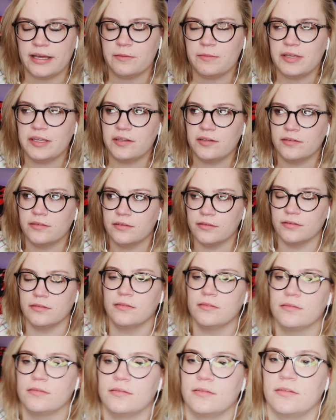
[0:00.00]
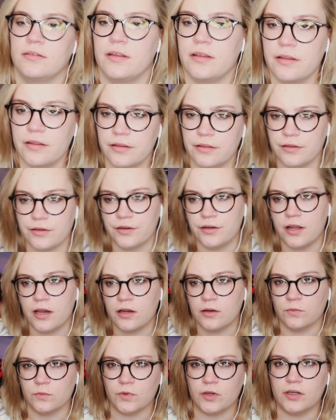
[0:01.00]
I mean, they're
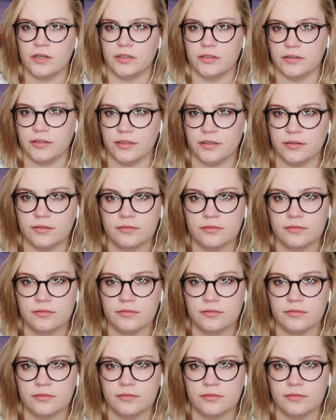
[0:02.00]
not wrong, though.